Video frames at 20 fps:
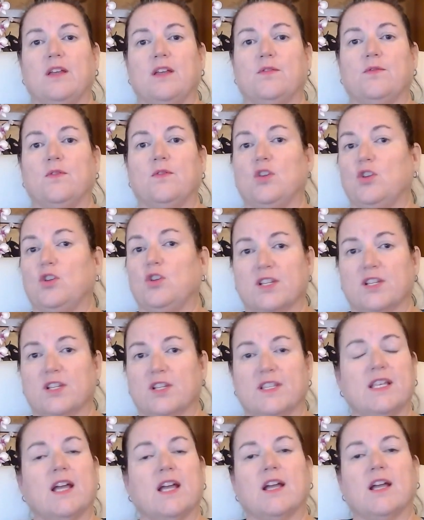if you were
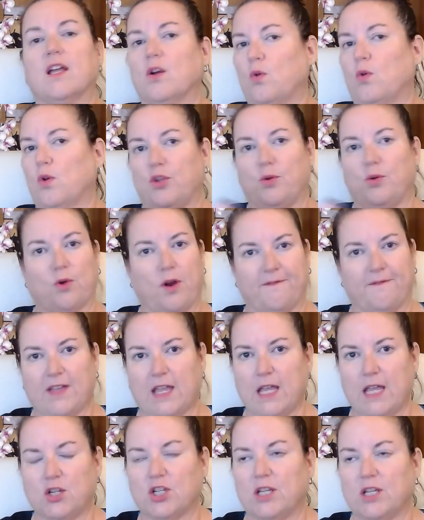sick or you were on
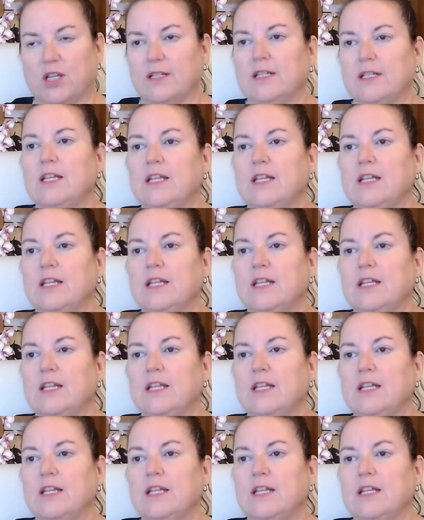vacation.